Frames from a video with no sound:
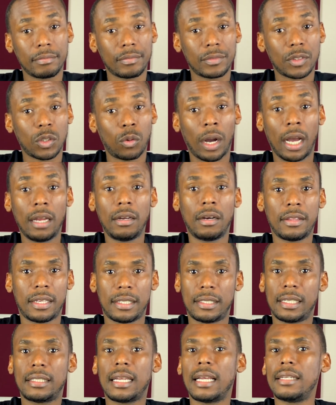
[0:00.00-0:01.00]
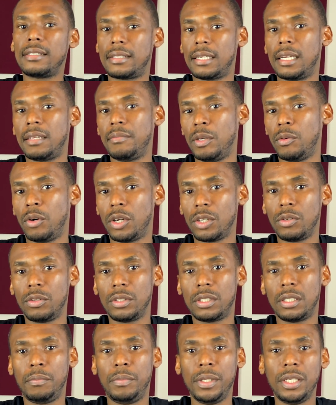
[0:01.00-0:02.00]
while others, as I said, may want to go
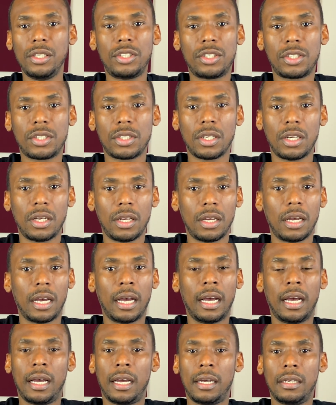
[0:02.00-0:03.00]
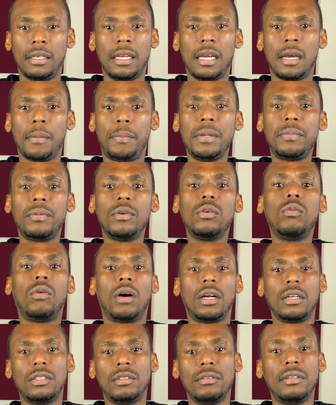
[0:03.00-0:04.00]
to the beach. And there are people who
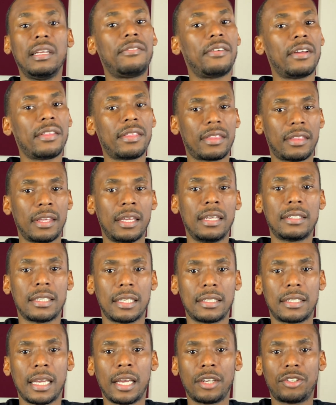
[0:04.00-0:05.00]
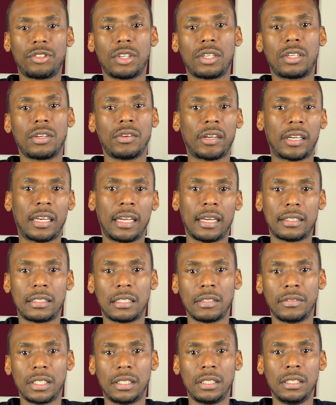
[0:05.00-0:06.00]
want to do different things as extracurricular
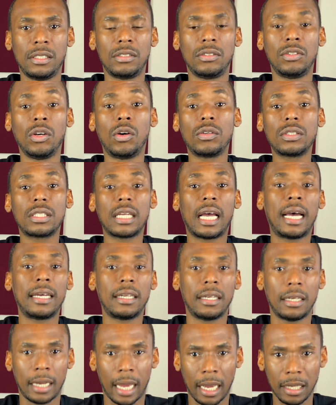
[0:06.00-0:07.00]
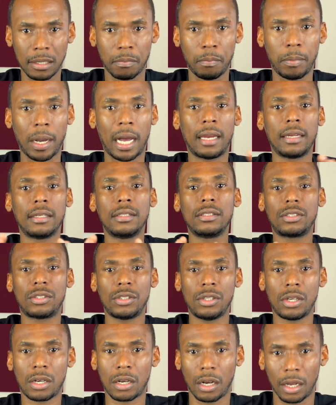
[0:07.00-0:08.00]
activities. Those add a nice balance to
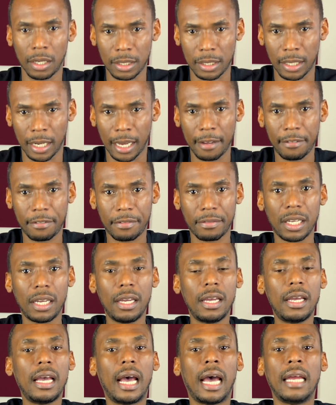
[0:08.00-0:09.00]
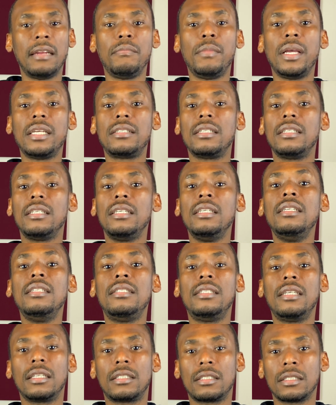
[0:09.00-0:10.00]
your college life, and it makes it
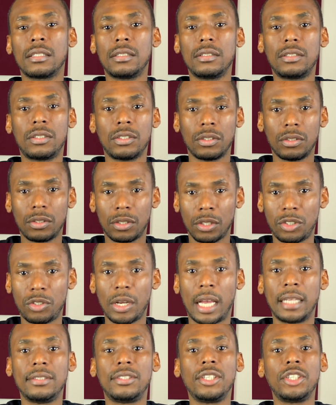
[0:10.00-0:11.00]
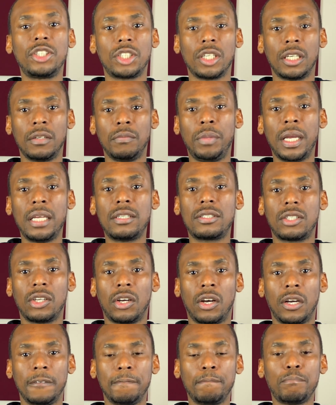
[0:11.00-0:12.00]
easier to transition based
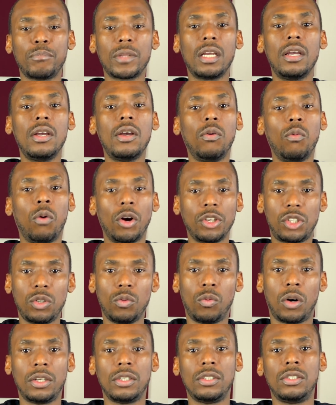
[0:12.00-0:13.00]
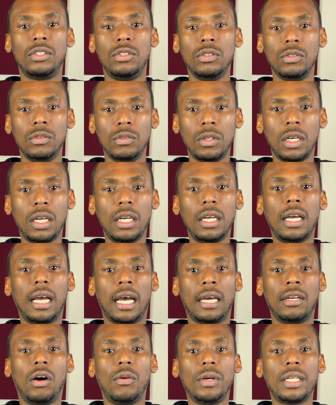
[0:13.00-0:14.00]
on what you want to do
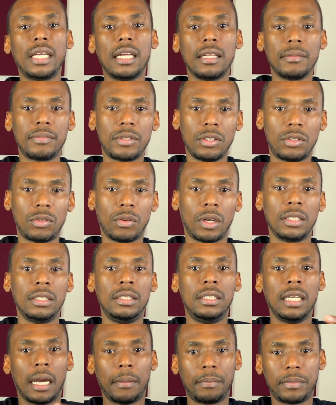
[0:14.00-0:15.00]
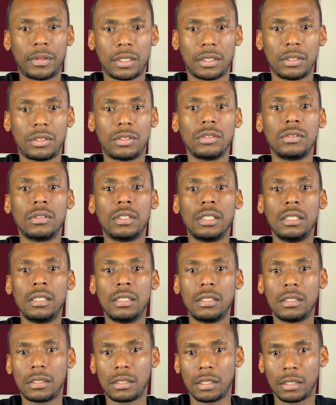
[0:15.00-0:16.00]
and how it helps you to adapt to the
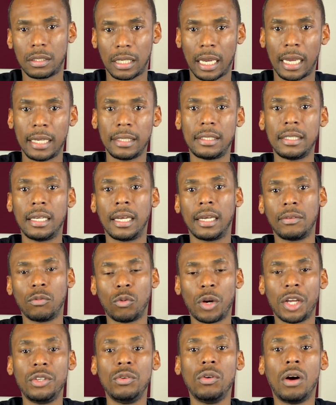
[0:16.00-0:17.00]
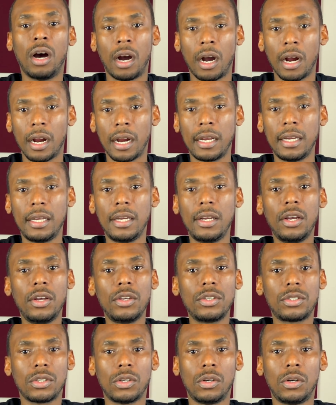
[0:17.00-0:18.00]
society and where you are.
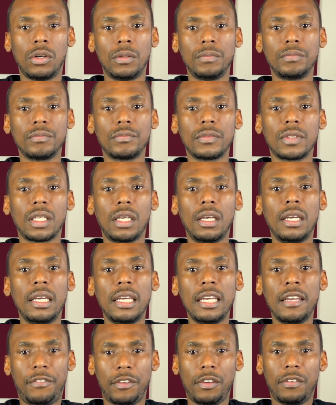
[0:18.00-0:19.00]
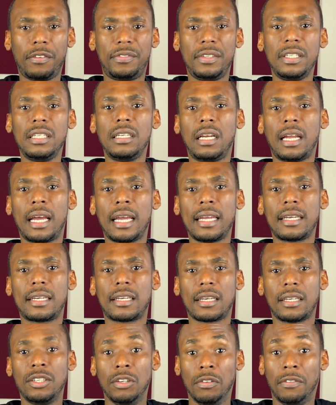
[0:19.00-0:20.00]
So if you feel like
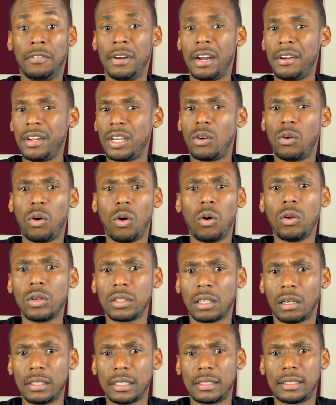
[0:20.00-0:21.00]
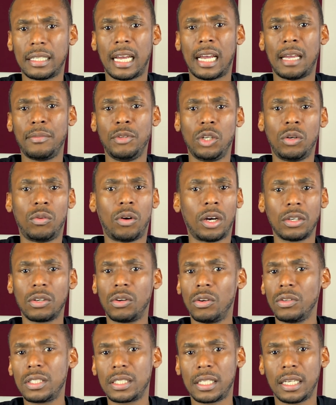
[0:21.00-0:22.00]
you're very cold all the time, you don't want to
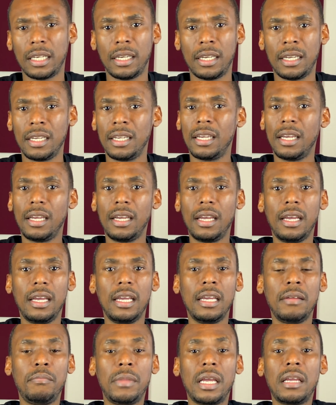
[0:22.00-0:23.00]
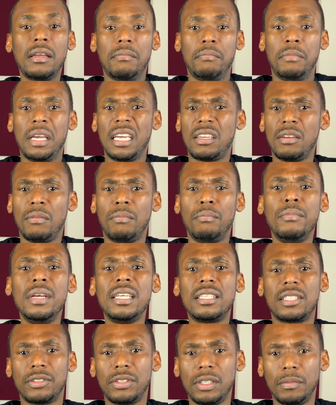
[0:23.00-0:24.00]
go skiing, it may make you
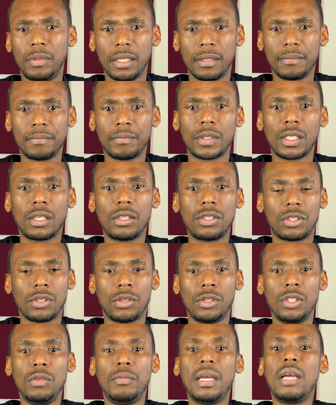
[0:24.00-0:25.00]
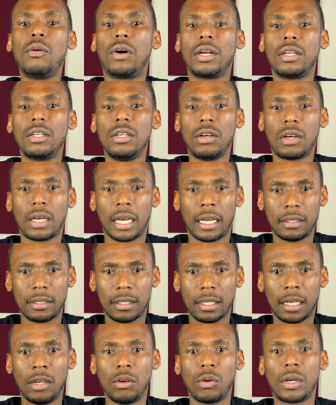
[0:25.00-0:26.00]
miserable. So you may want to look at
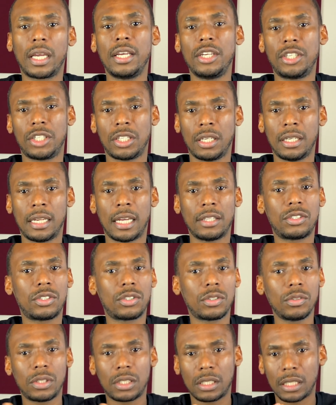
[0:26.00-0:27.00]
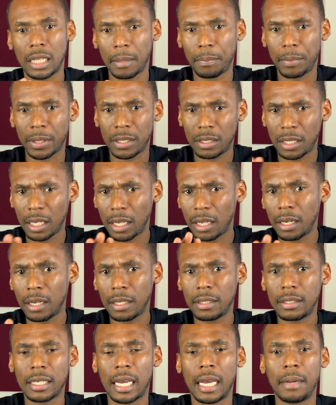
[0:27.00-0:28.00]
a location that suits that particular
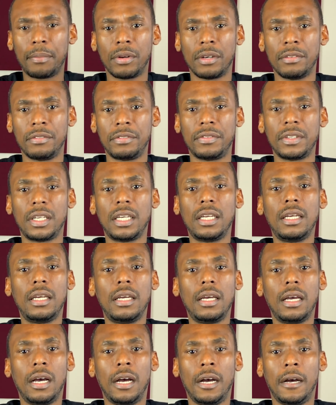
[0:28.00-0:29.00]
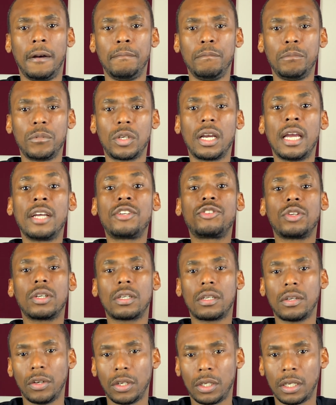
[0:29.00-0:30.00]
type of
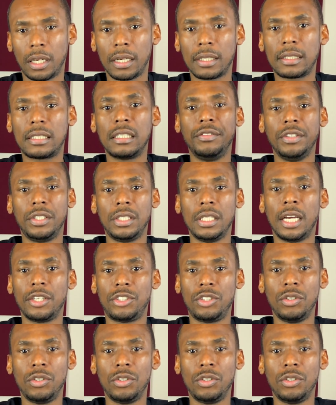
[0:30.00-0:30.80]
extracurricular activity that you